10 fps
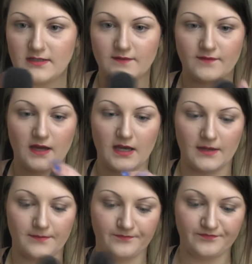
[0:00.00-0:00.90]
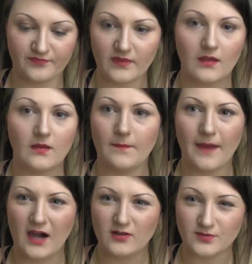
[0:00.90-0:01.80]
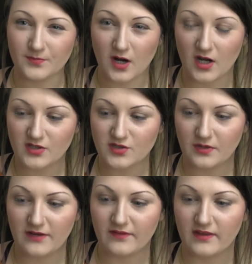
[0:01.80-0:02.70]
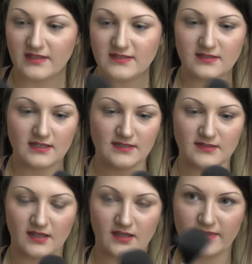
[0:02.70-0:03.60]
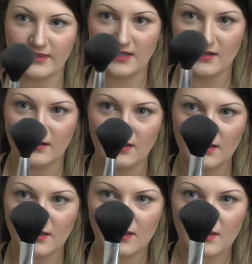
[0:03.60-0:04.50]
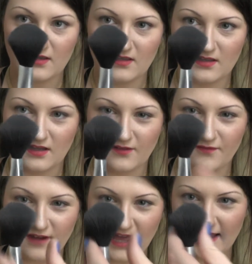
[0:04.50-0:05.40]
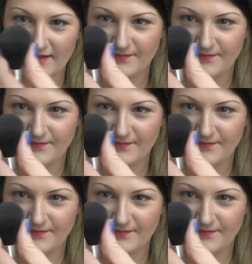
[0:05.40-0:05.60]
of powder brush or whatever. This is like a thin, like a flat,